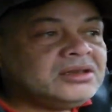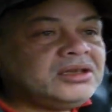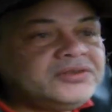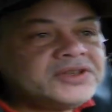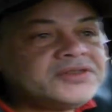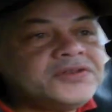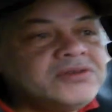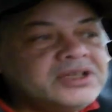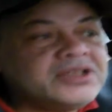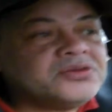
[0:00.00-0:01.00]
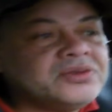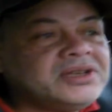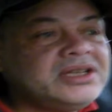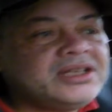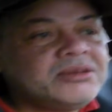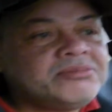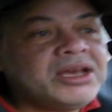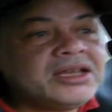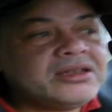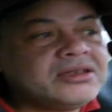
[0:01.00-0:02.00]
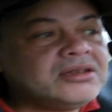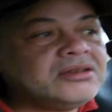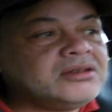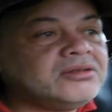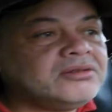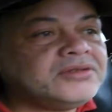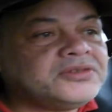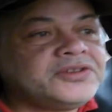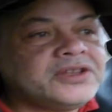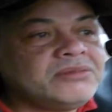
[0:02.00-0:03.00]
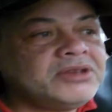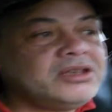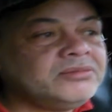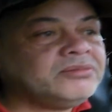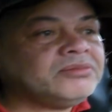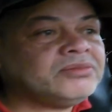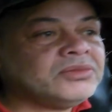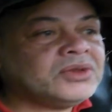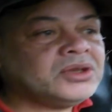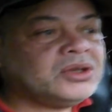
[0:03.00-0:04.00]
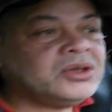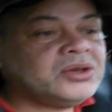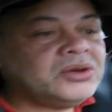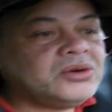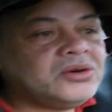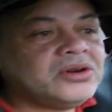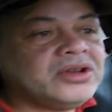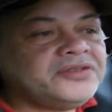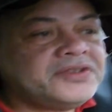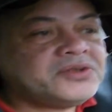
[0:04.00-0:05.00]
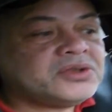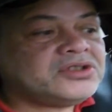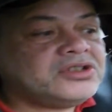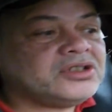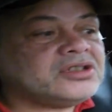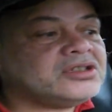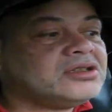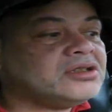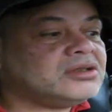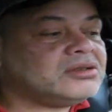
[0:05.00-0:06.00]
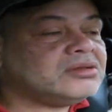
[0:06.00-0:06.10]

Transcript: if this phone is really that bad with filming, or if it was just